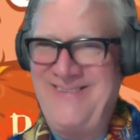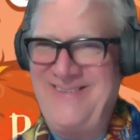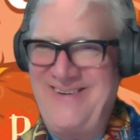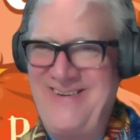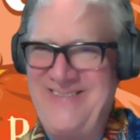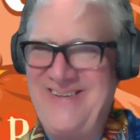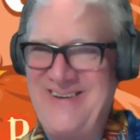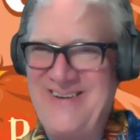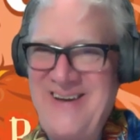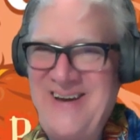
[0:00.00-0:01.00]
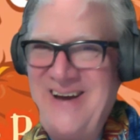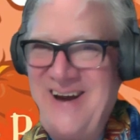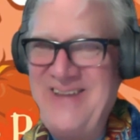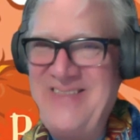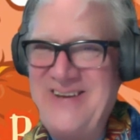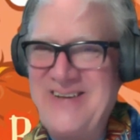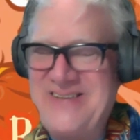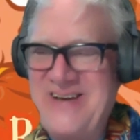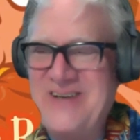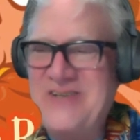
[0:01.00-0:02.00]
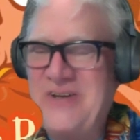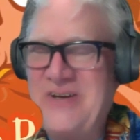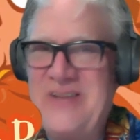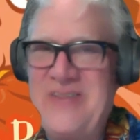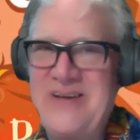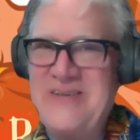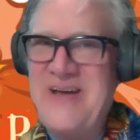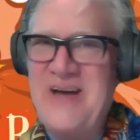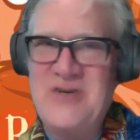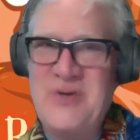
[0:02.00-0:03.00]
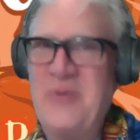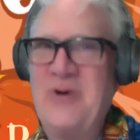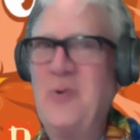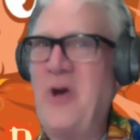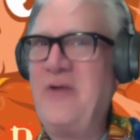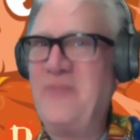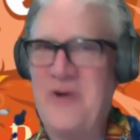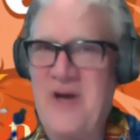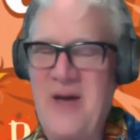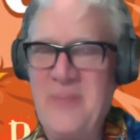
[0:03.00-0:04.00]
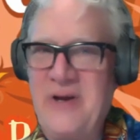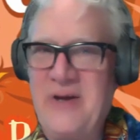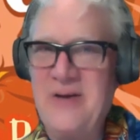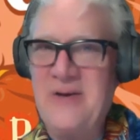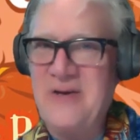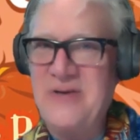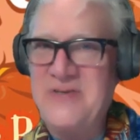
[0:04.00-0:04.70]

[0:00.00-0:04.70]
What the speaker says: I think I think it's actually been great for comedy. It's